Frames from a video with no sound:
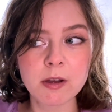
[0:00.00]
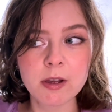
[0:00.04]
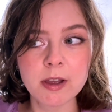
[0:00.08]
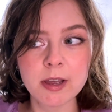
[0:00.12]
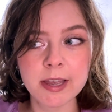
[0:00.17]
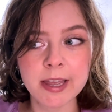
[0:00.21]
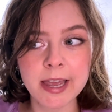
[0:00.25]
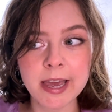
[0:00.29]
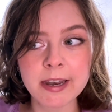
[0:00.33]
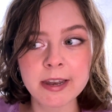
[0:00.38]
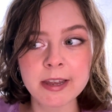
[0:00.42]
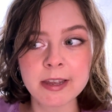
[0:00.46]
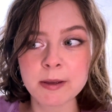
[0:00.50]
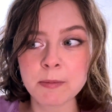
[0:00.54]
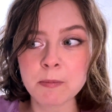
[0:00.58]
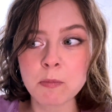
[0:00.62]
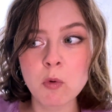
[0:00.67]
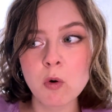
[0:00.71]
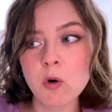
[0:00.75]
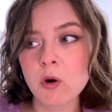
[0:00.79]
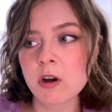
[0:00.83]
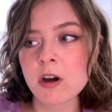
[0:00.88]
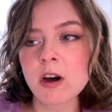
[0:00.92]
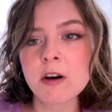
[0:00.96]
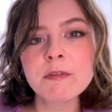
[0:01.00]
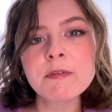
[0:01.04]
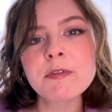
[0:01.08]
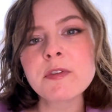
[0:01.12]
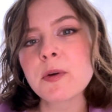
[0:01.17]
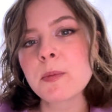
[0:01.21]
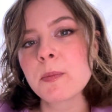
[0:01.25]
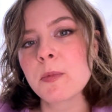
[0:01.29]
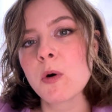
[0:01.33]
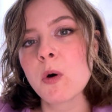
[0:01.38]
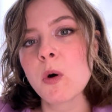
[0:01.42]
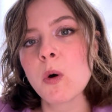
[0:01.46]
getting more
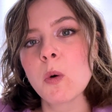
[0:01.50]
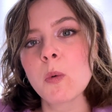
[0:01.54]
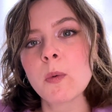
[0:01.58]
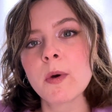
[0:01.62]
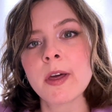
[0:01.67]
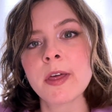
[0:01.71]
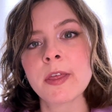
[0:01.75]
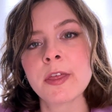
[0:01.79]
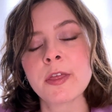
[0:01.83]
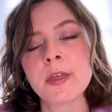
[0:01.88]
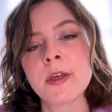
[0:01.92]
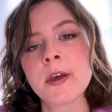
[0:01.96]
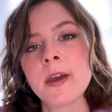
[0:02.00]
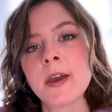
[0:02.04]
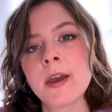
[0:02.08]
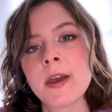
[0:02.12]
comfortable with